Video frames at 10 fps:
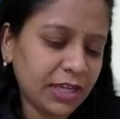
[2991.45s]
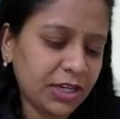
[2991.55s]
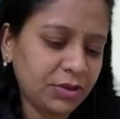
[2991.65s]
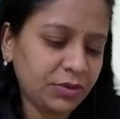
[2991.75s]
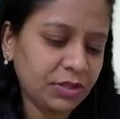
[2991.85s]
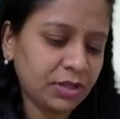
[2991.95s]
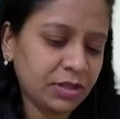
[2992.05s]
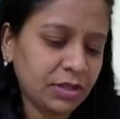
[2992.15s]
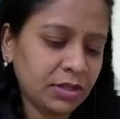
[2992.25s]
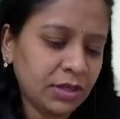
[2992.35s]
Very good.
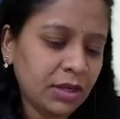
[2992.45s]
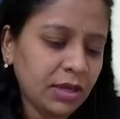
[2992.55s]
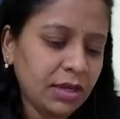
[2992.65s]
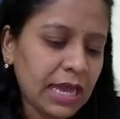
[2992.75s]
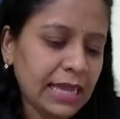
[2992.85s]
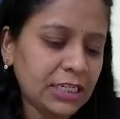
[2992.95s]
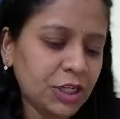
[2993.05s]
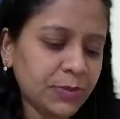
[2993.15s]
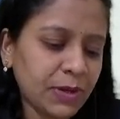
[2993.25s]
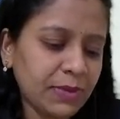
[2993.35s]

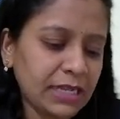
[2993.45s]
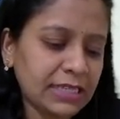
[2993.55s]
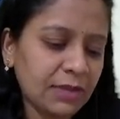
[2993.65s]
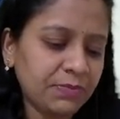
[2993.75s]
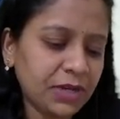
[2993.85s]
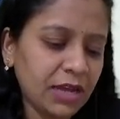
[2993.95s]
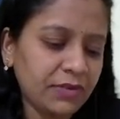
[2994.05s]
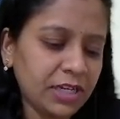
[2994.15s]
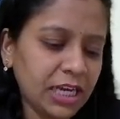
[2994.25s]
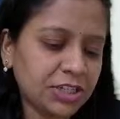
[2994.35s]
Angiosperm example,
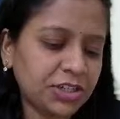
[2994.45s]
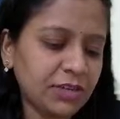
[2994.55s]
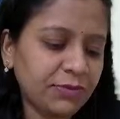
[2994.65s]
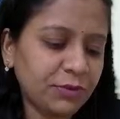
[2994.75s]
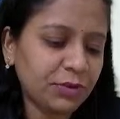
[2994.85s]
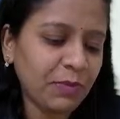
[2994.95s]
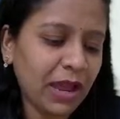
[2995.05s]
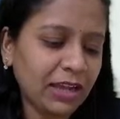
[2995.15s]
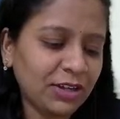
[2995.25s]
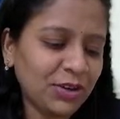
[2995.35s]
our national fruit
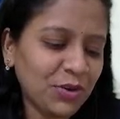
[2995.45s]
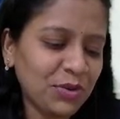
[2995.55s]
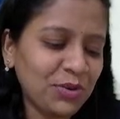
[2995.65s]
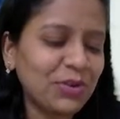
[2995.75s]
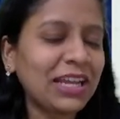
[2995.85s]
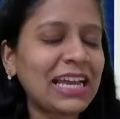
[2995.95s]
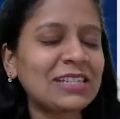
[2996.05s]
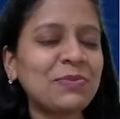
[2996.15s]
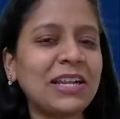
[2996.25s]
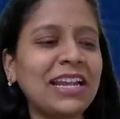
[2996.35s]
mango.
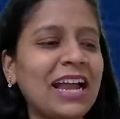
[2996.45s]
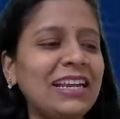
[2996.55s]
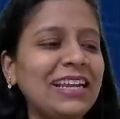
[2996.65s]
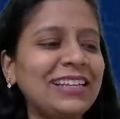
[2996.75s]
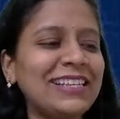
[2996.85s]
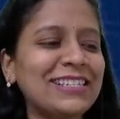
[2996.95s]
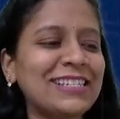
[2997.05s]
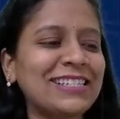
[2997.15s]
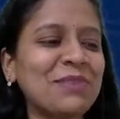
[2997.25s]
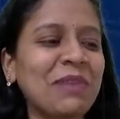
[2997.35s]
Yes, Mrinalini, this
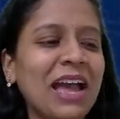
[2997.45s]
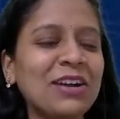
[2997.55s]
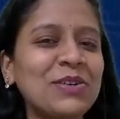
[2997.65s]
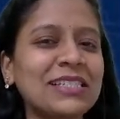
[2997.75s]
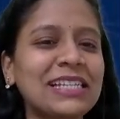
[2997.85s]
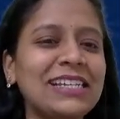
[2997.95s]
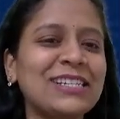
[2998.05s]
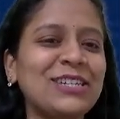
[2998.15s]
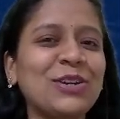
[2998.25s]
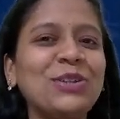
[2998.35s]
is the mango
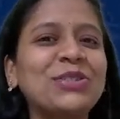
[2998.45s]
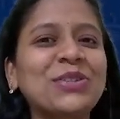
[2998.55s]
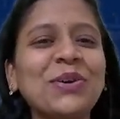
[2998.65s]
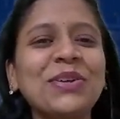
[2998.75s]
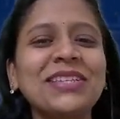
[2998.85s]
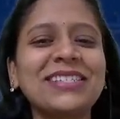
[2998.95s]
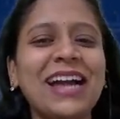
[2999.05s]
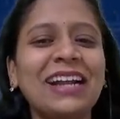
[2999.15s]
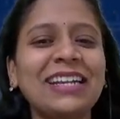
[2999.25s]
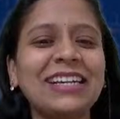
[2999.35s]
season also
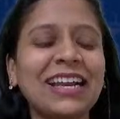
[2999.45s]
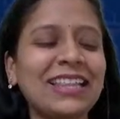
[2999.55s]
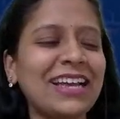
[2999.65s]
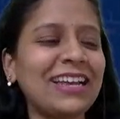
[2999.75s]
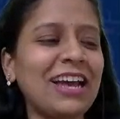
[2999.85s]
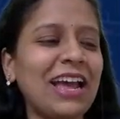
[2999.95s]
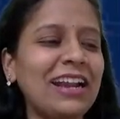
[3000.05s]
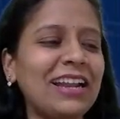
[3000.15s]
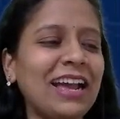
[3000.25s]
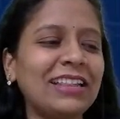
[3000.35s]
started, kada.
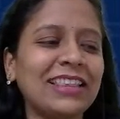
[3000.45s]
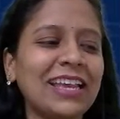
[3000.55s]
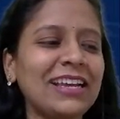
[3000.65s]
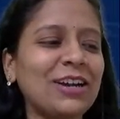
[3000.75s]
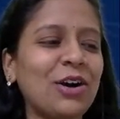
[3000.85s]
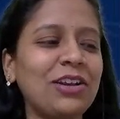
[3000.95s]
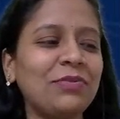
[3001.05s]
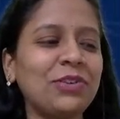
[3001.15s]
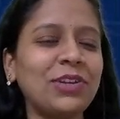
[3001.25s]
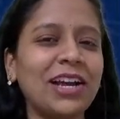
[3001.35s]
And I think all
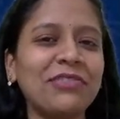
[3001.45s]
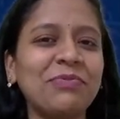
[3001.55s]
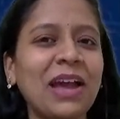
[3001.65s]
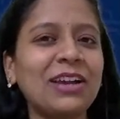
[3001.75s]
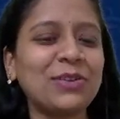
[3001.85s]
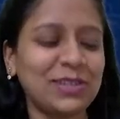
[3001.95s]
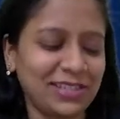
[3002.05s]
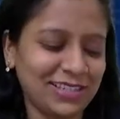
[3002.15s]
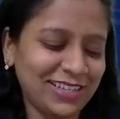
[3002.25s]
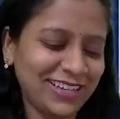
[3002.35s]
of you love
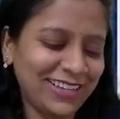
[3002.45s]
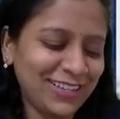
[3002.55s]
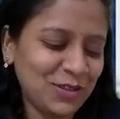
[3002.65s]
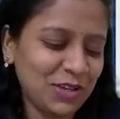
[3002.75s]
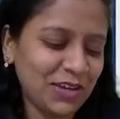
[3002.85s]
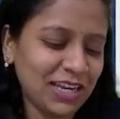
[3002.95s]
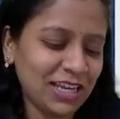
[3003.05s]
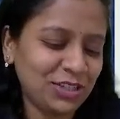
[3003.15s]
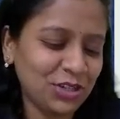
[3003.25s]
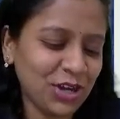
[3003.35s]
mangoes, so you can
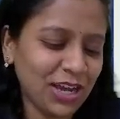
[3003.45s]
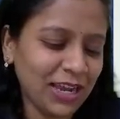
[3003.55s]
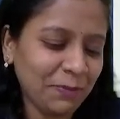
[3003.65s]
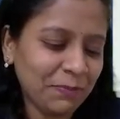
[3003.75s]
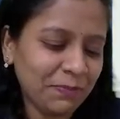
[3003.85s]
enjoy.